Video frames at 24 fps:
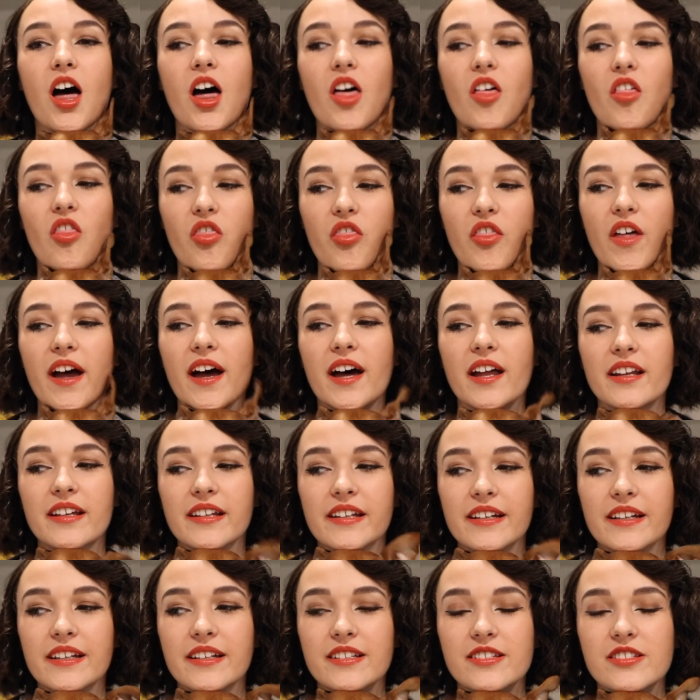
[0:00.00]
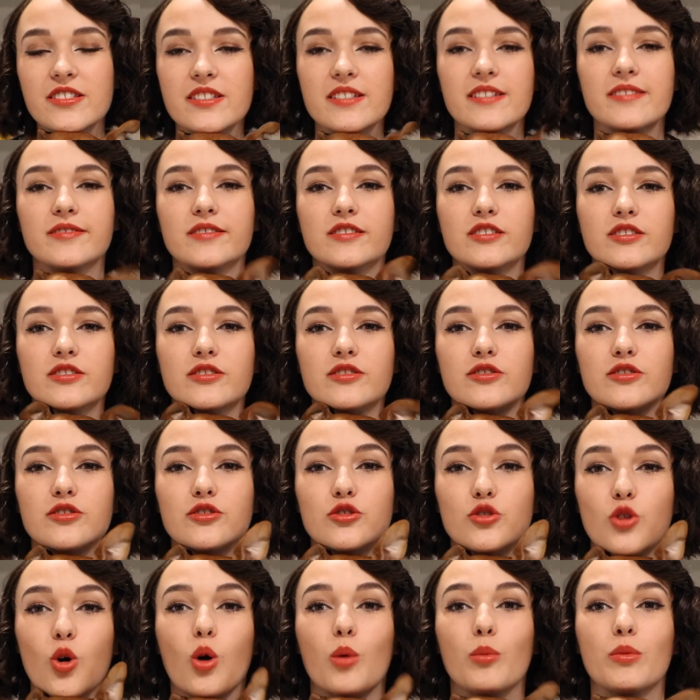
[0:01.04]
than it is
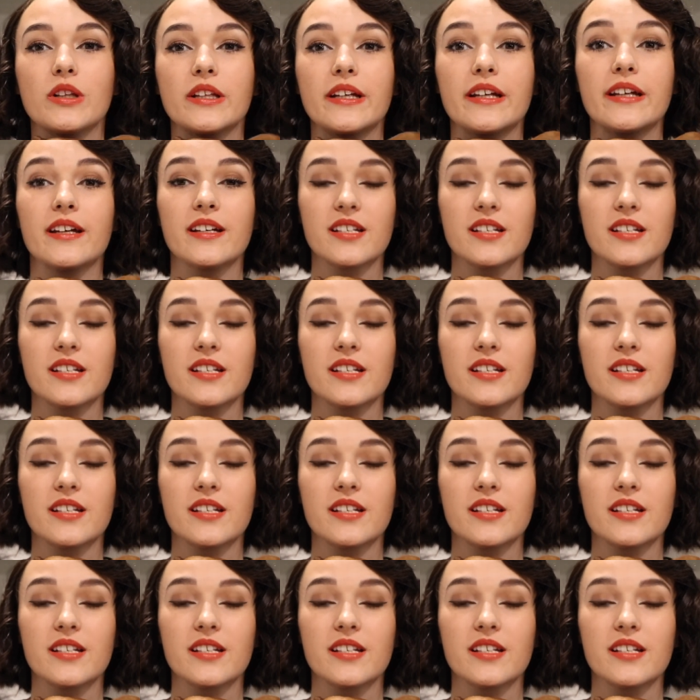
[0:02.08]
normally,